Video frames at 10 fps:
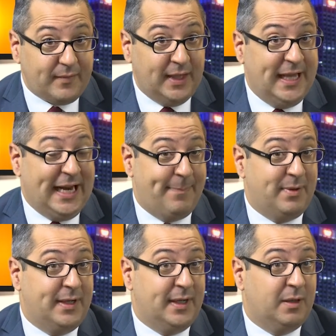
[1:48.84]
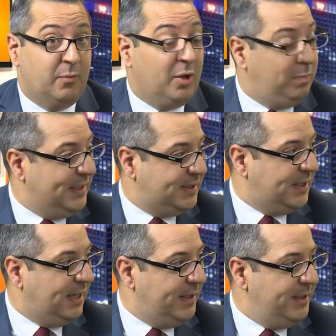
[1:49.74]
And that happened in a workplace
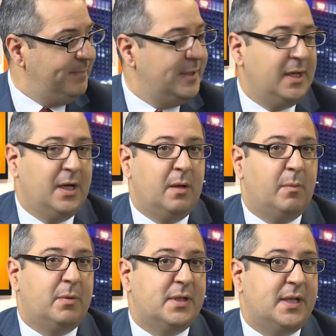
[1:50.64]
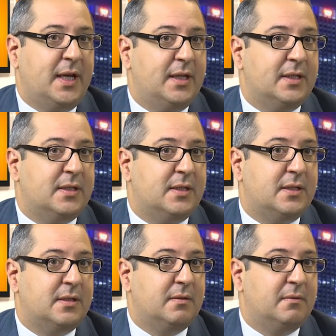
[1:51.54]
scenario. But we're seeing
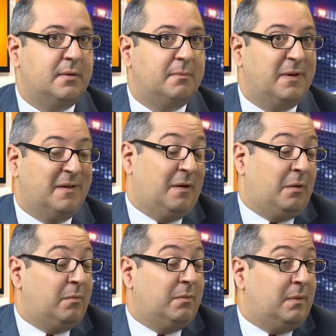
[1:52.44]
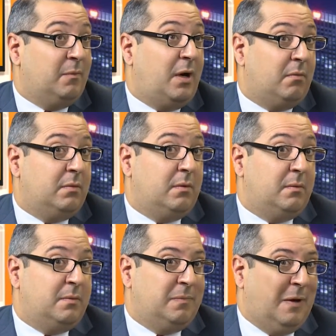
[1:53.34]
this, well,
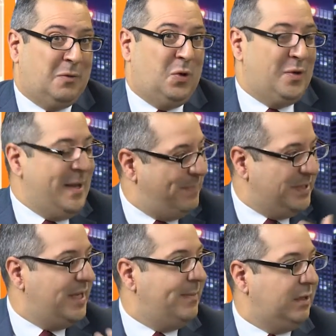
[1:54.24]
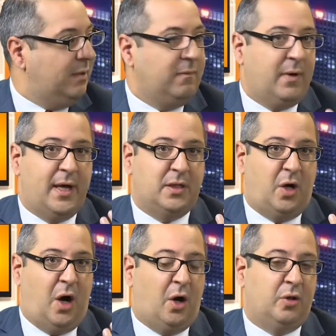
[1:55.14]
I'll call it an epidemic of where it's
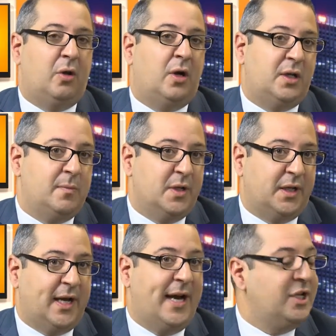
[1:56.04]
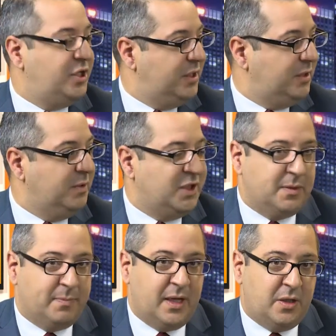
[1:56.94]
online communications which is
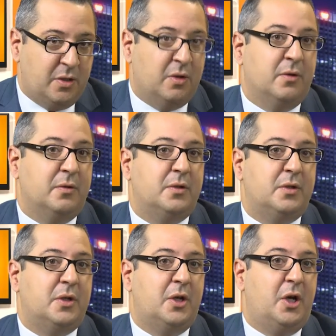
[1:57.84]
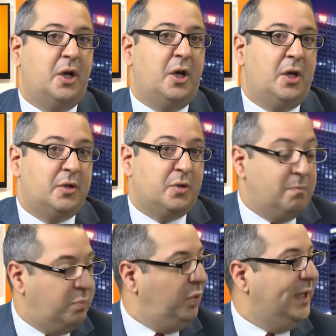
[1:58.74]
being used to
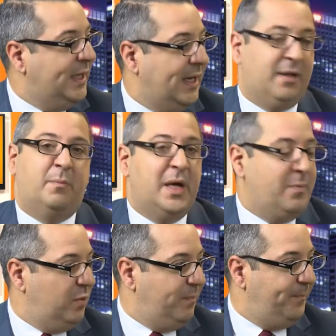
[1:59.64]
bully other people.